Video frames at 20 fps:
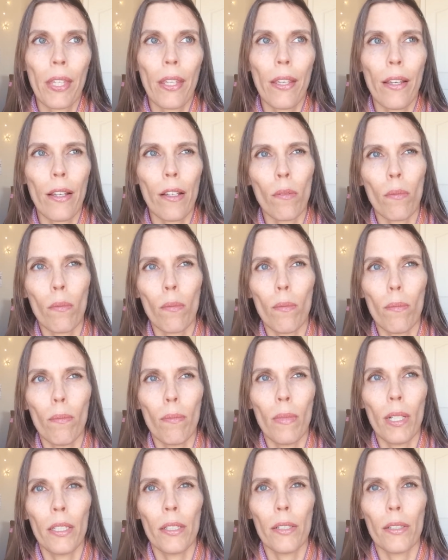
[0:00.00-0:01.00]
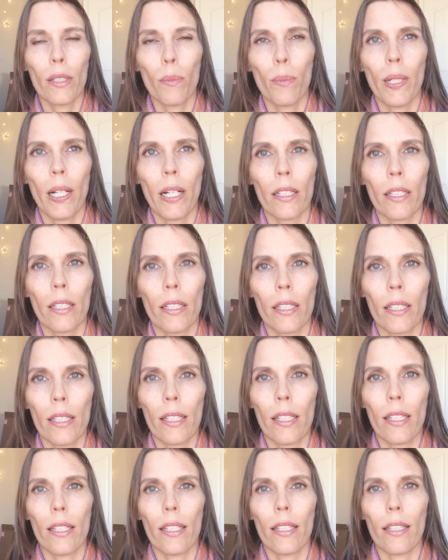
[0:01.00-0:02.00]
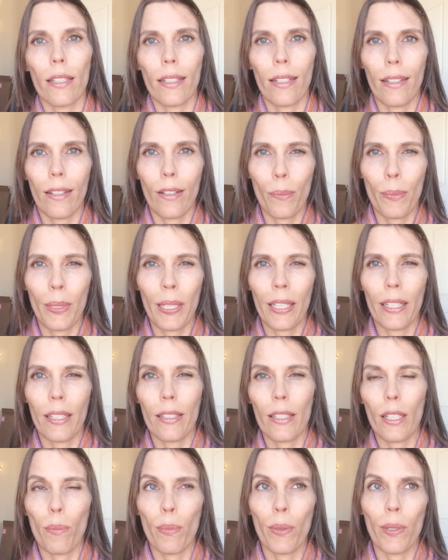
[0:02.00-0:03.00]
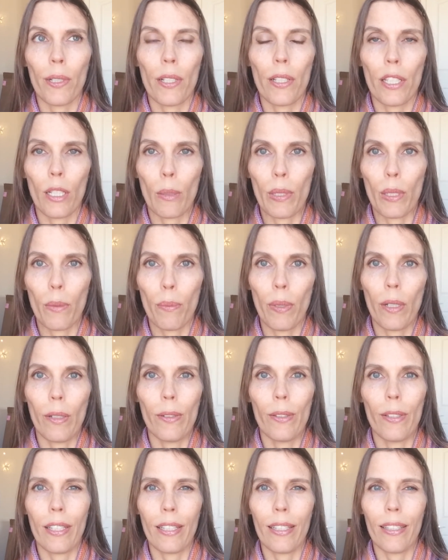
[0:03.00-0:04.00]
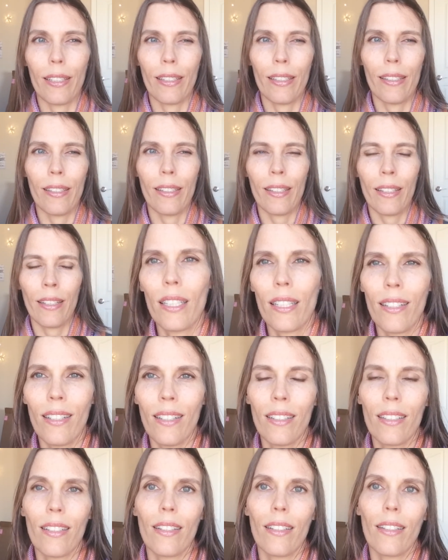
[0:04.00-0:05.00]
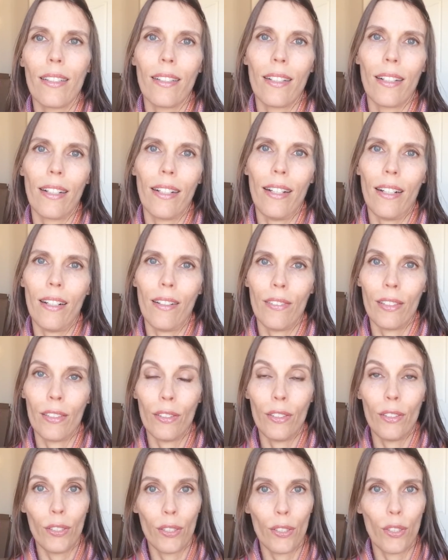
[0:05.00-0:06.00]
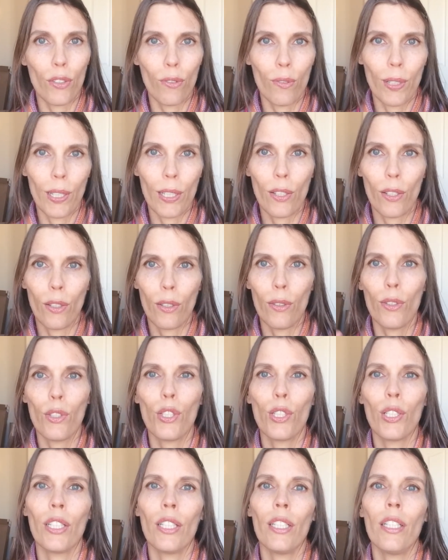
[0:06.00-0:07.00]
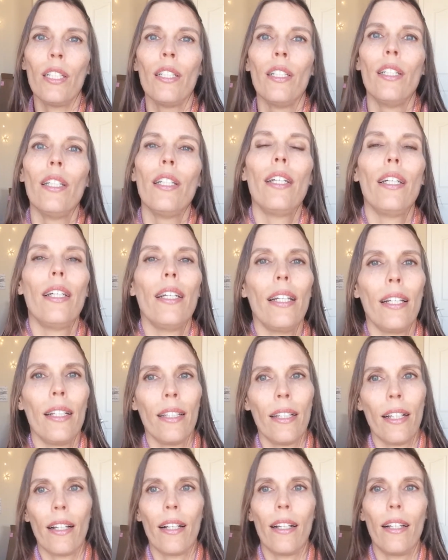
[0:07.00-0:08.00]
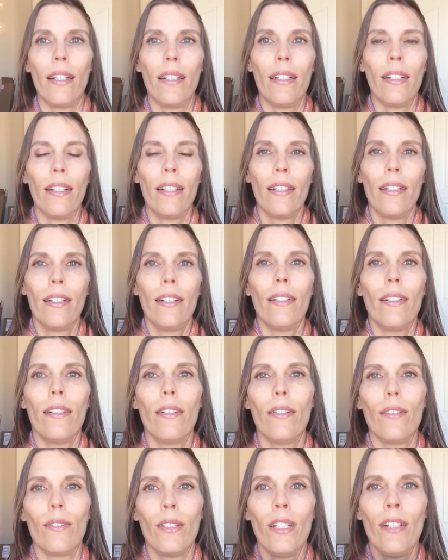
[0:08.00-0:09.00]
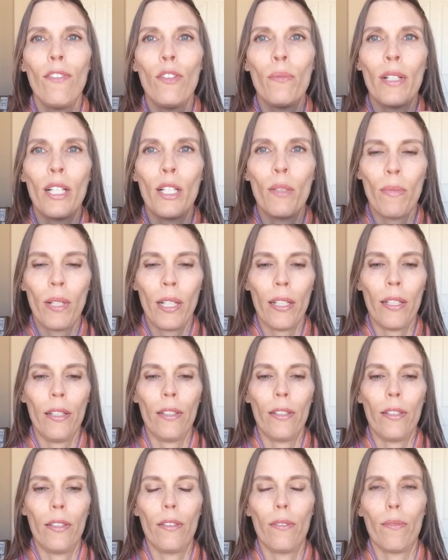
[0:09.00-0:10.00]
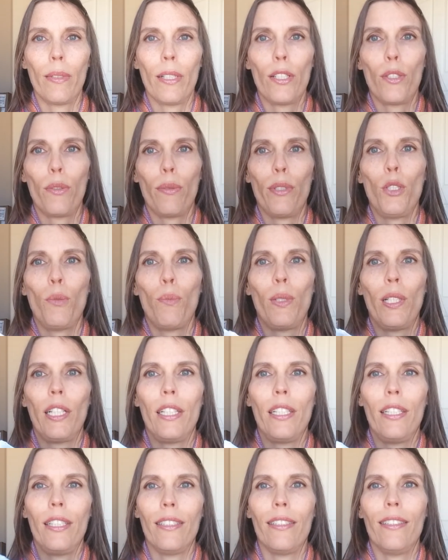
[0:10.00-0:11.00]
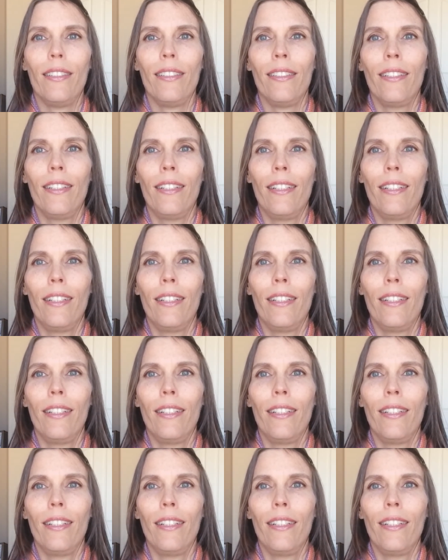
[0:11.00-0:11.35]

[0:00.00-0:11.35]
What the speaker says: help my yoga practice, help me get deeper into some of the poses. It's not that I have a New Year's resolution and that oh, never mind my switchblade here.